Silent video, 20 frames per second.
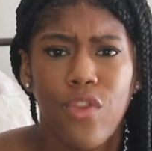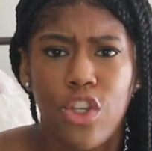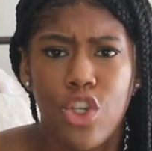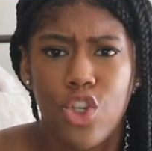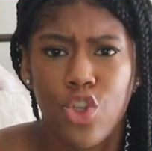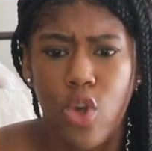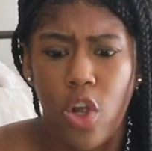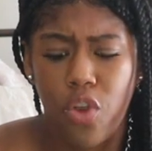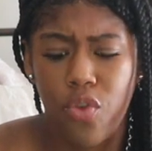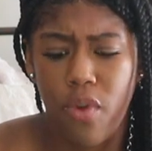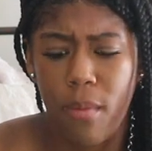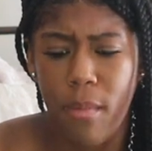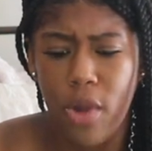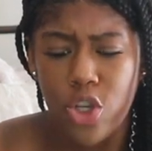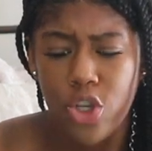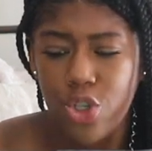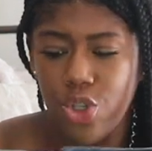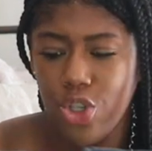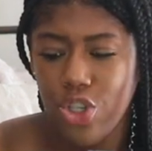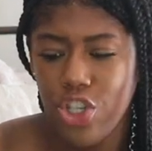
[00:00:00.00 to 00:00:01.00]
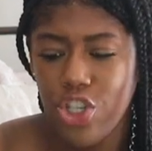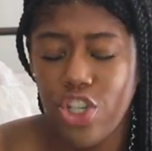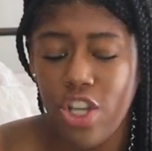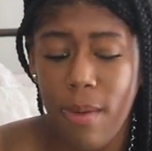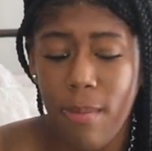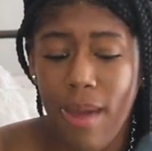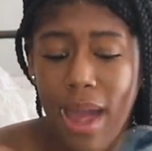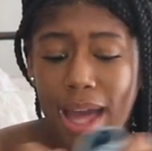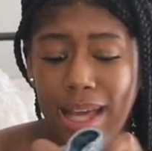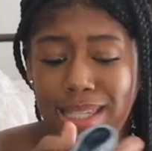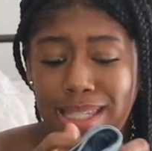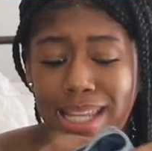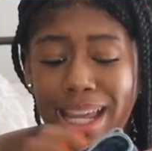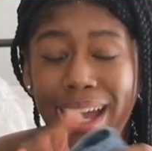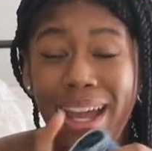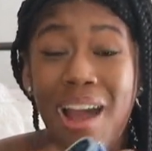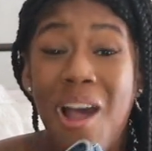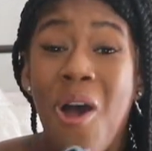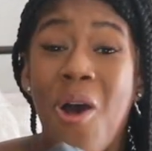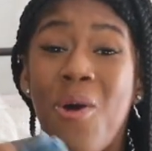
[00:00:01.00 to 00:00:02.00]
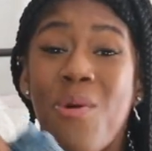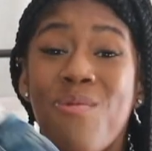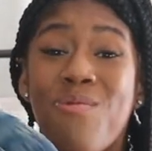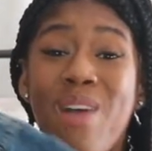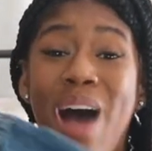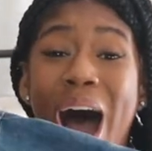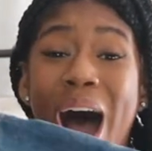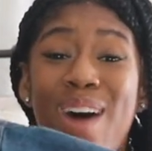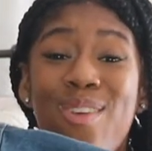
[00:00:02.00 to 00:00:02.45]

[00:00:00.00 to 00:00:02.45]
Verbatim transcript: of these shorts from Marshalls or T J Maxx. But